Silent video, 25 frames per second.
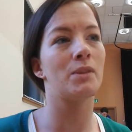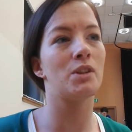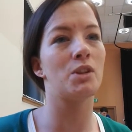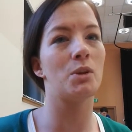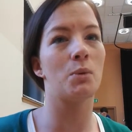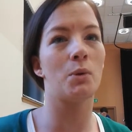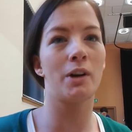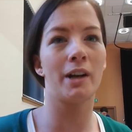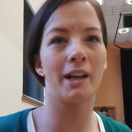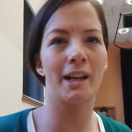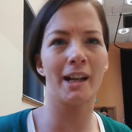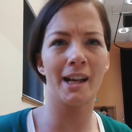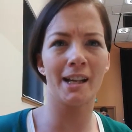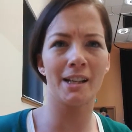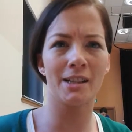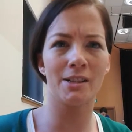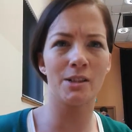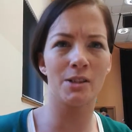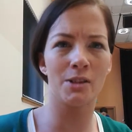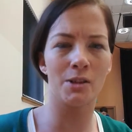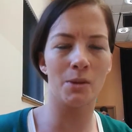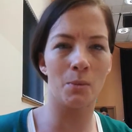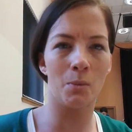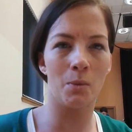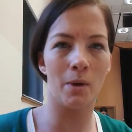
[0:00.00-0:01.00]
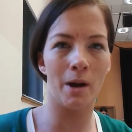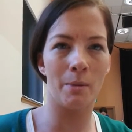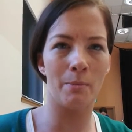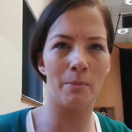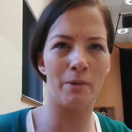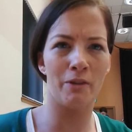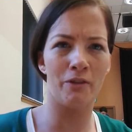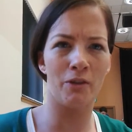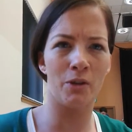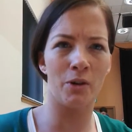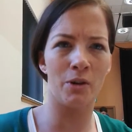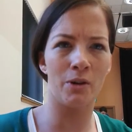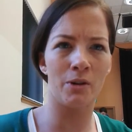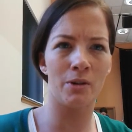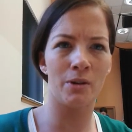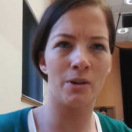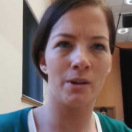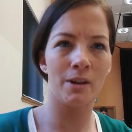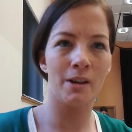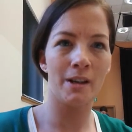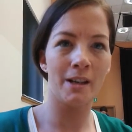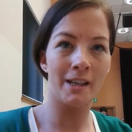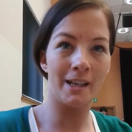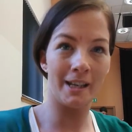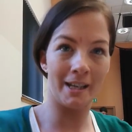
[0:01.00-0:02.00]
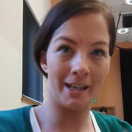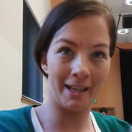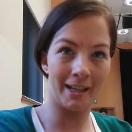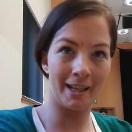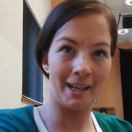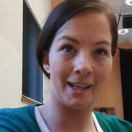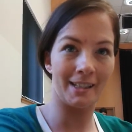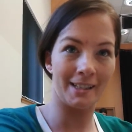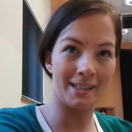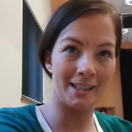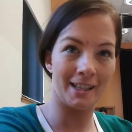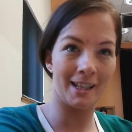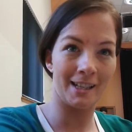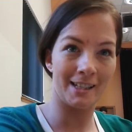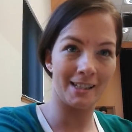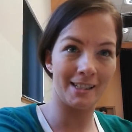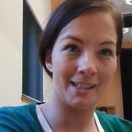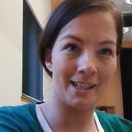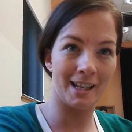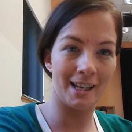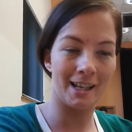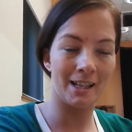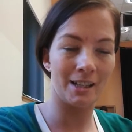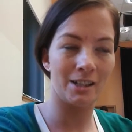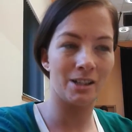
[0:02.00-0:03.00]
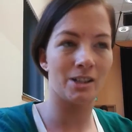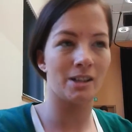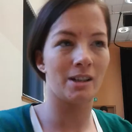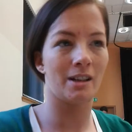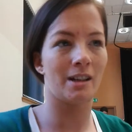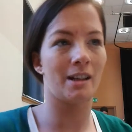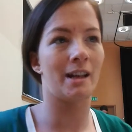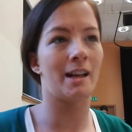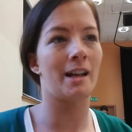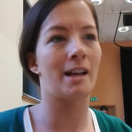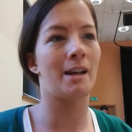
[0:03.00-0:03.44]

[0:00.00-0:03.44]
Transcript: Do you want to get to somewhere before you can get to that stage?